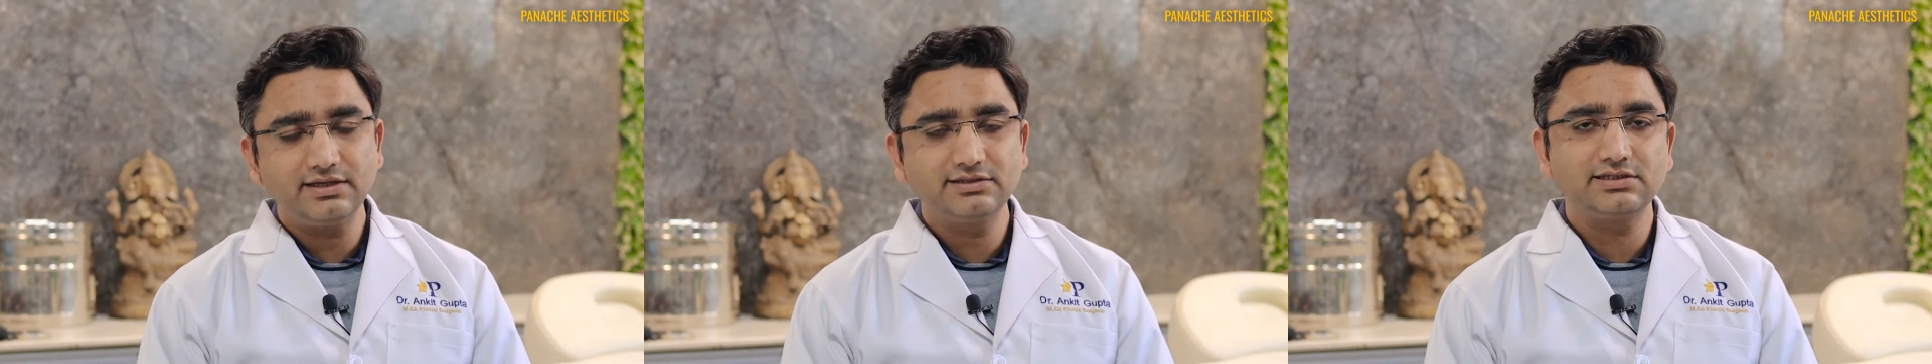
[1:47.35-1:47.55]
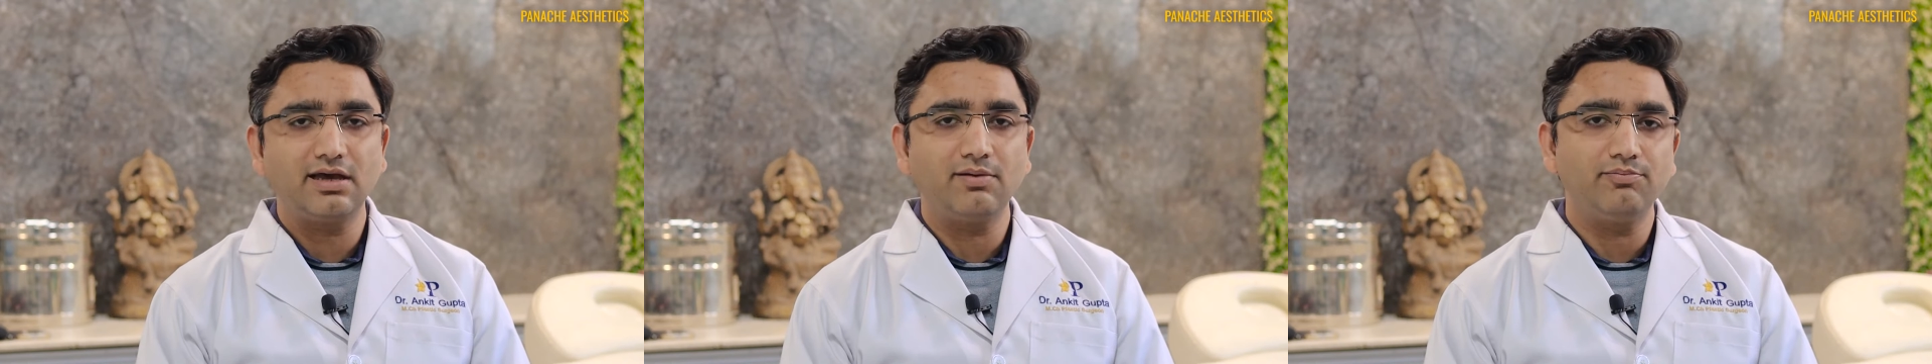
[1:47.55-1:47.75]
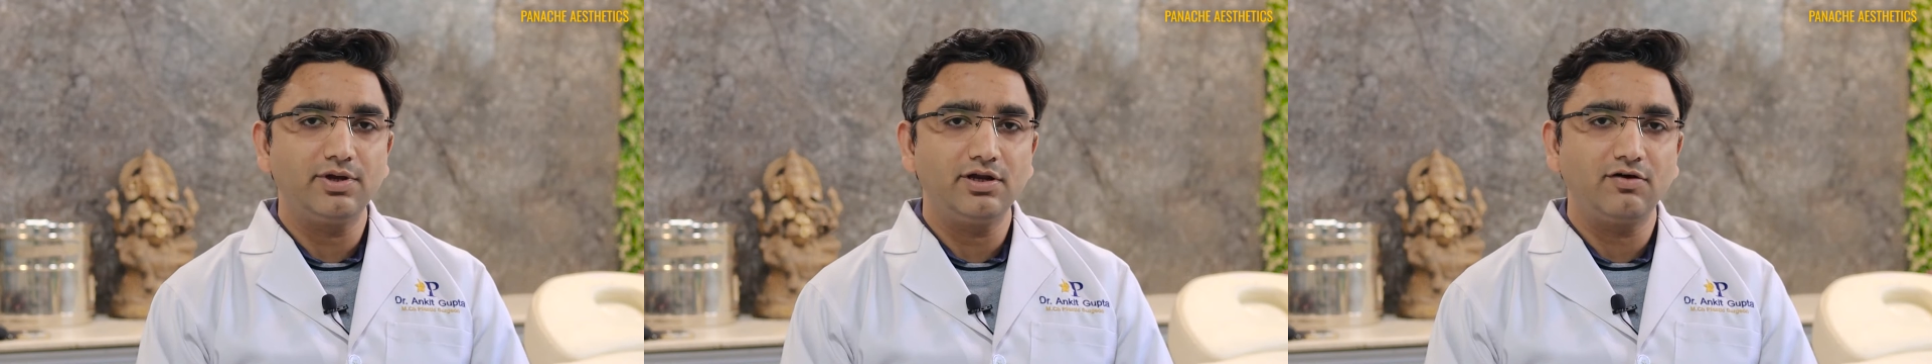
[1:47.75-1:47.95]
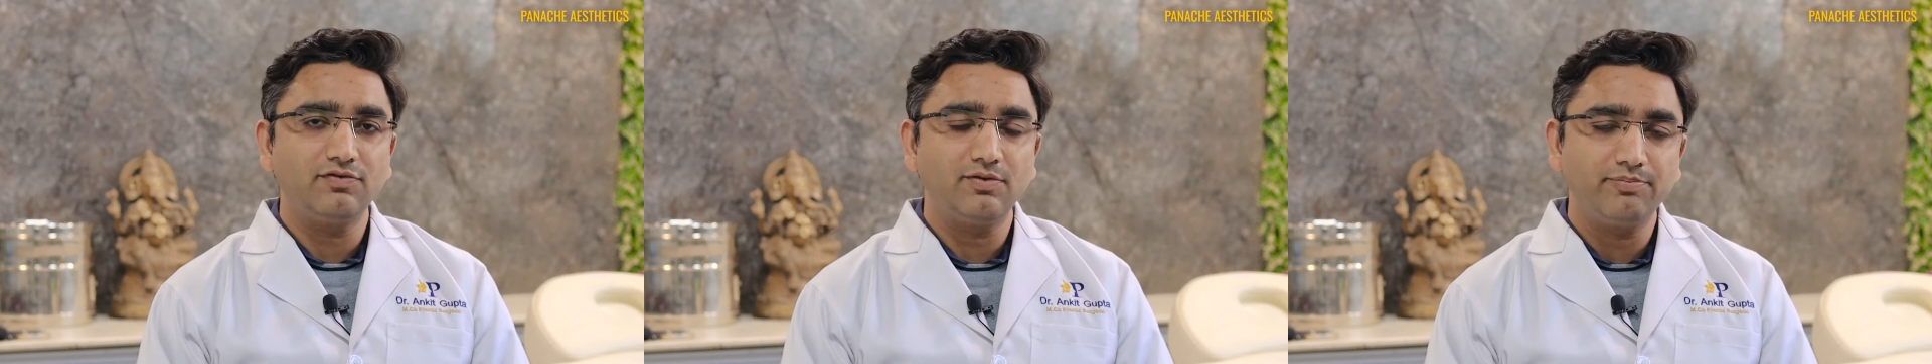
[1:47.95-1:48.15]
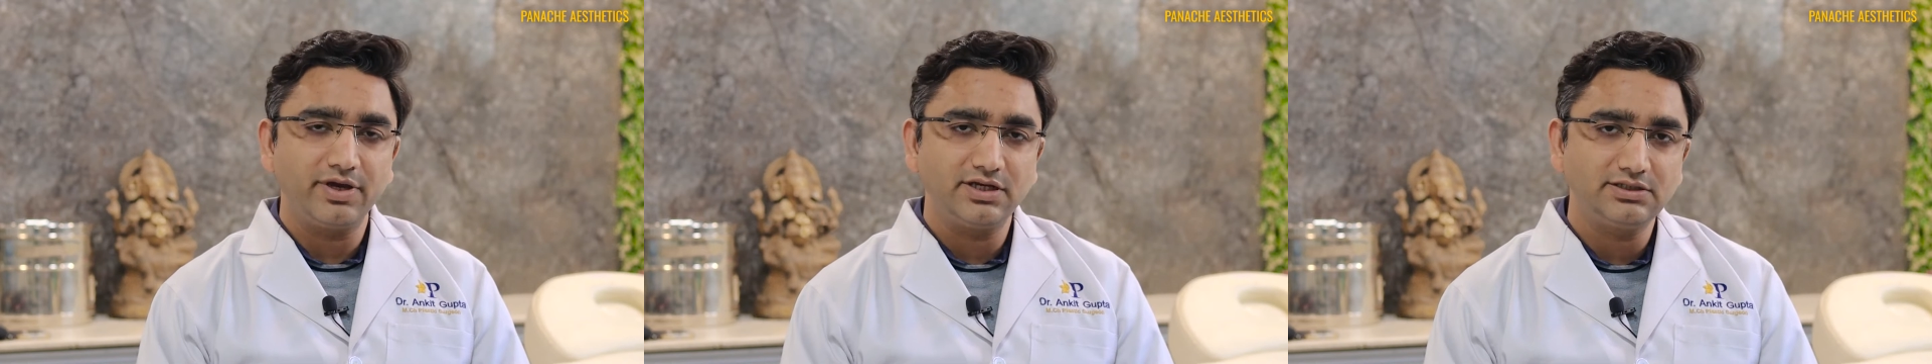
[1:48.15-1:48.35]
example of
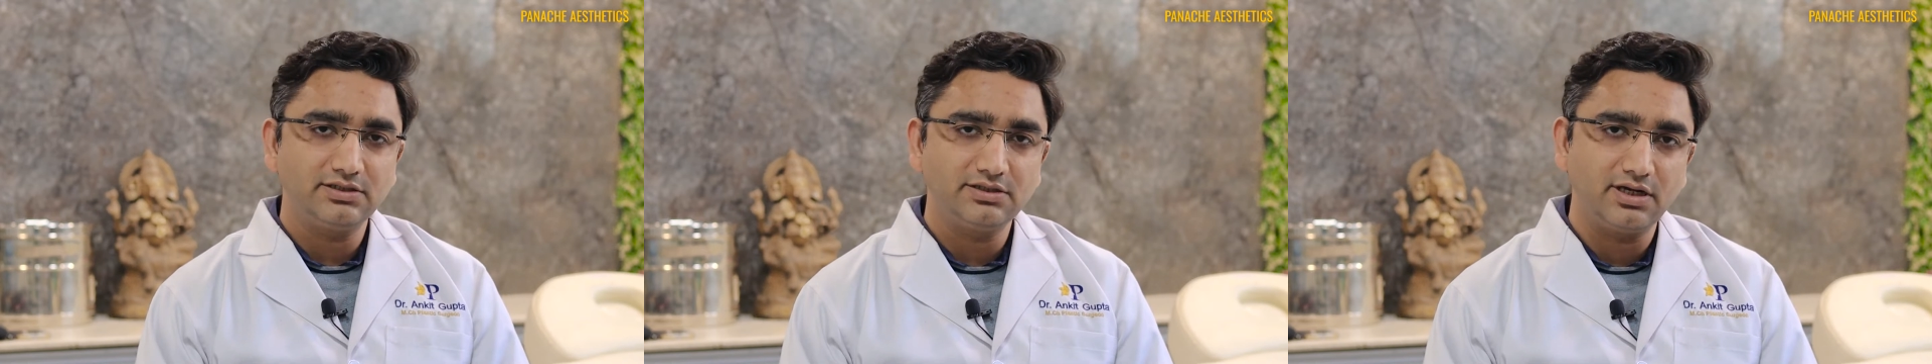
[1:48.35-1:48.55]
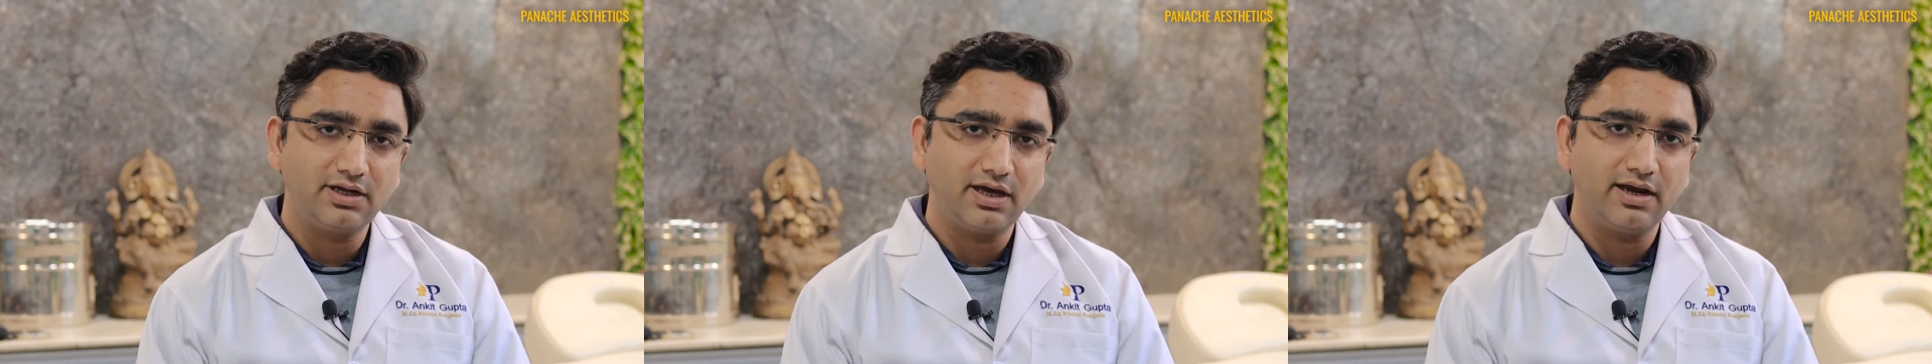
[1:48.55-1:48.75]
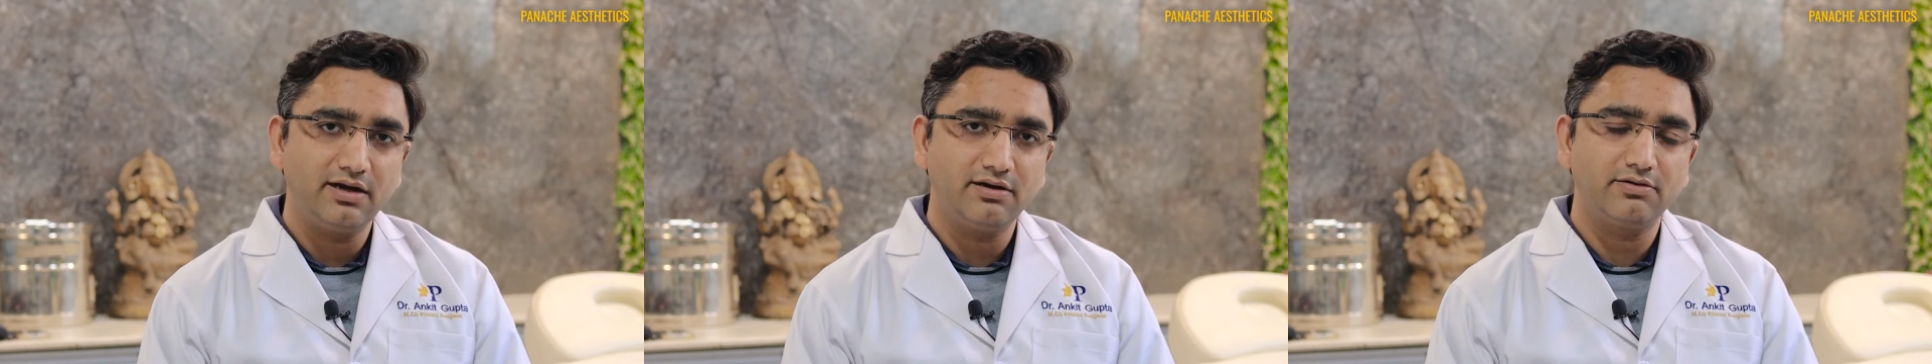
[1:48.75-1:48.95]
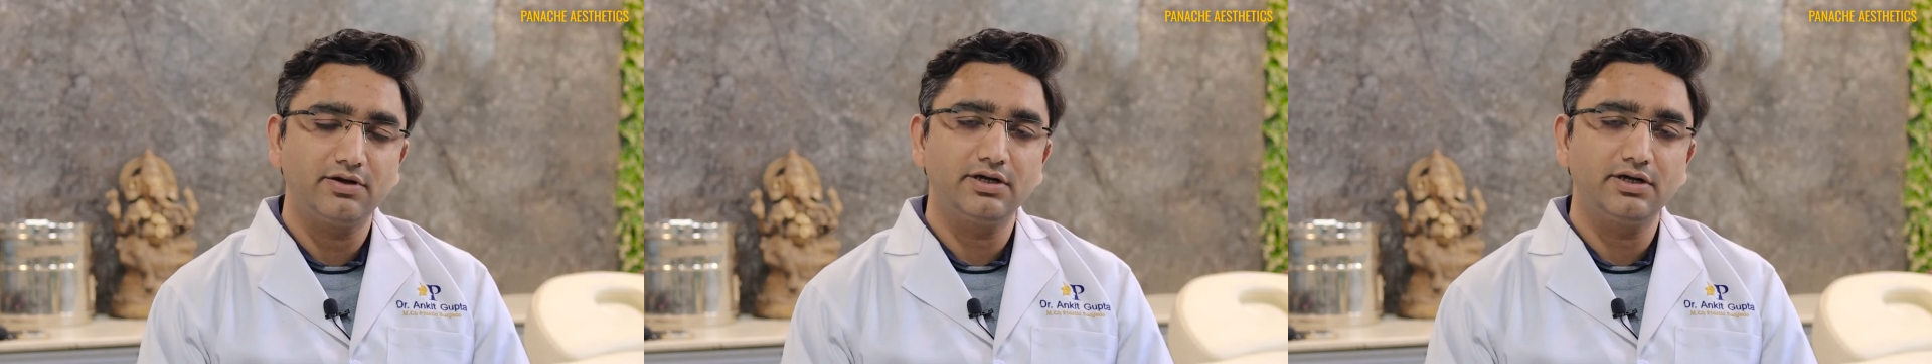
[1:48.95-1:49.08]
a patient that I had